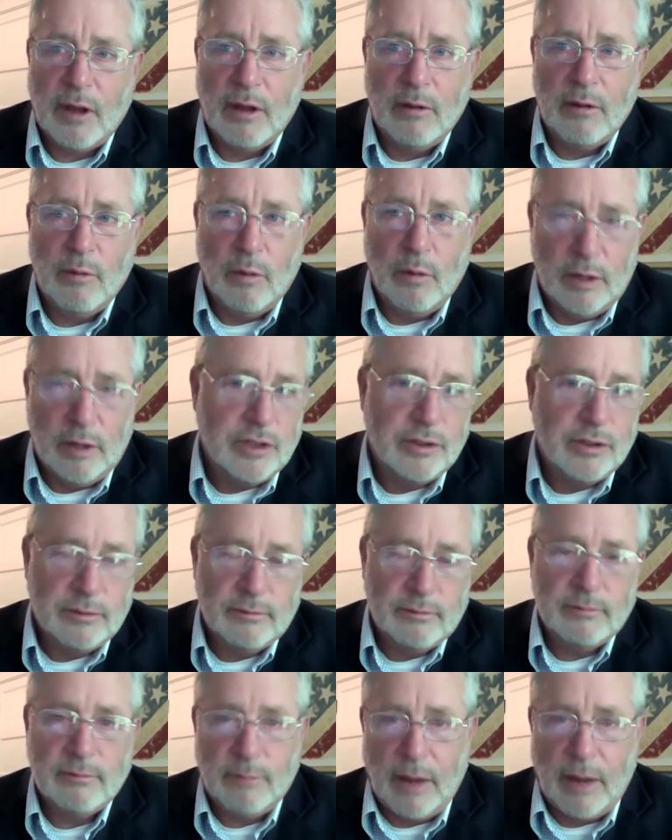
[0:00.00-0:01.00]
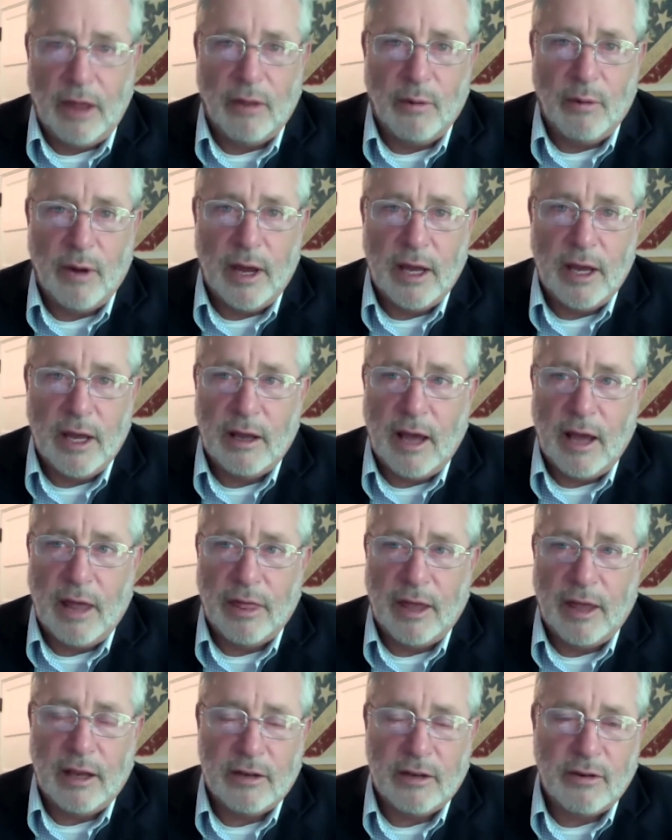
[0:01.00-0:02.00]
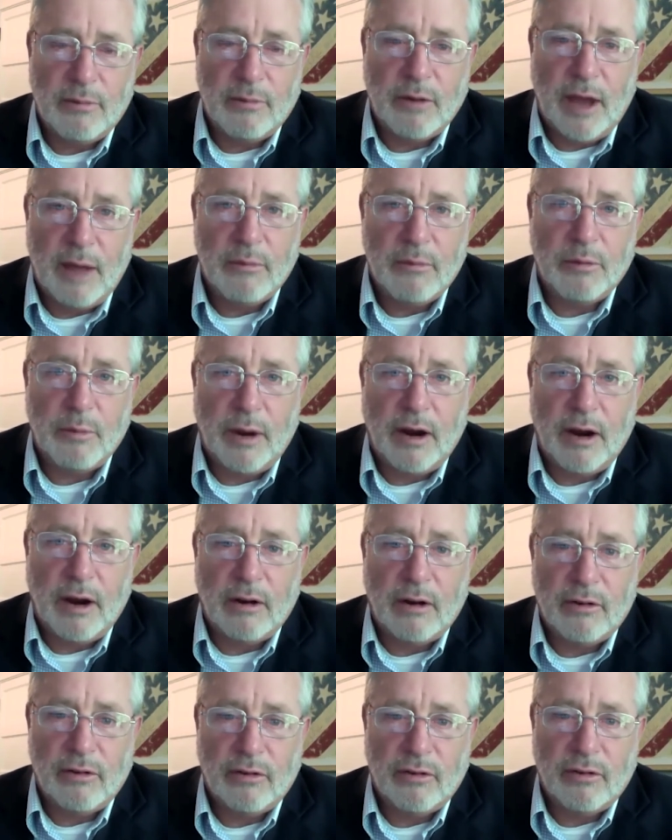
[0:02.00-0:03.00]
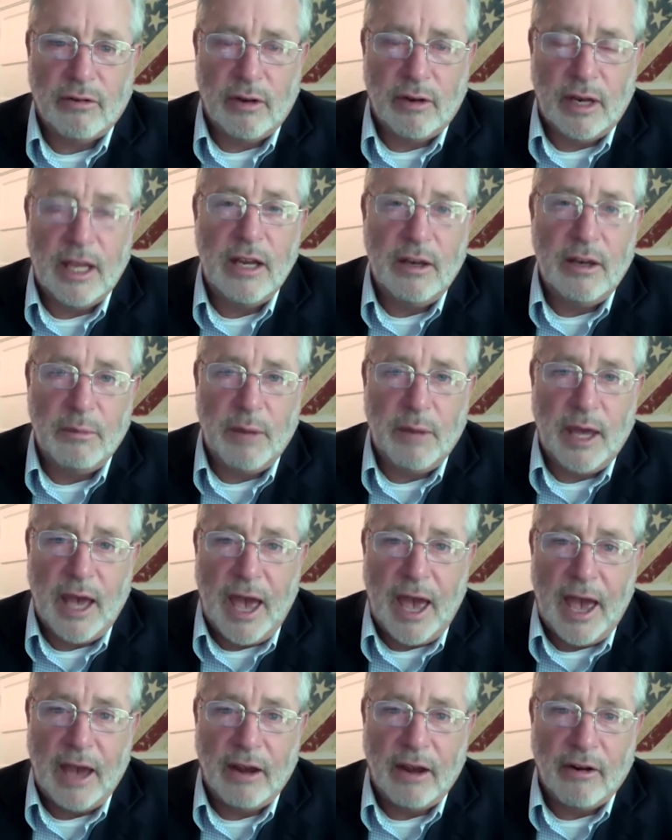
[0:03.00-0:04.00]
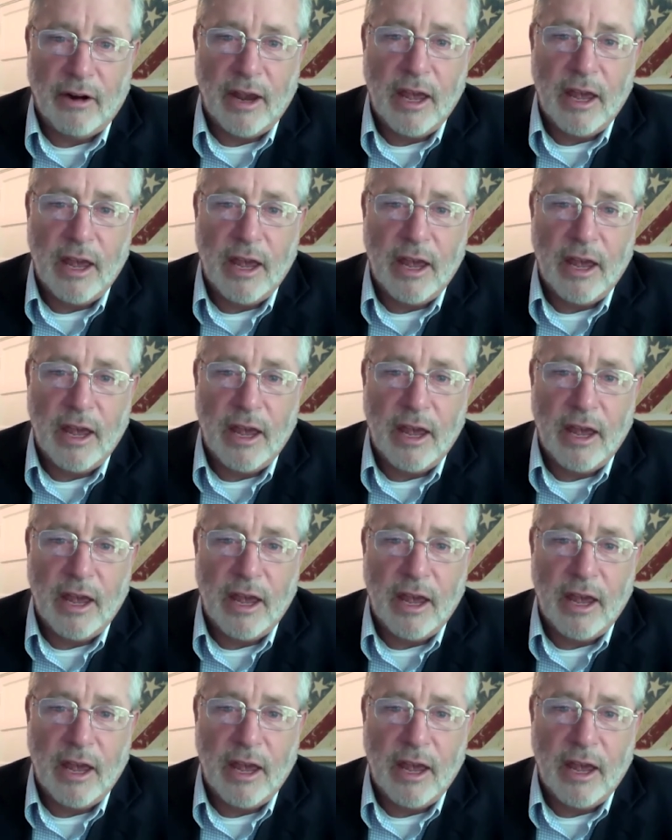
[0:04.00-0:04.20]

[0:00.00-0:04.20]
which, by the way, I think sometimes parents need to be angry.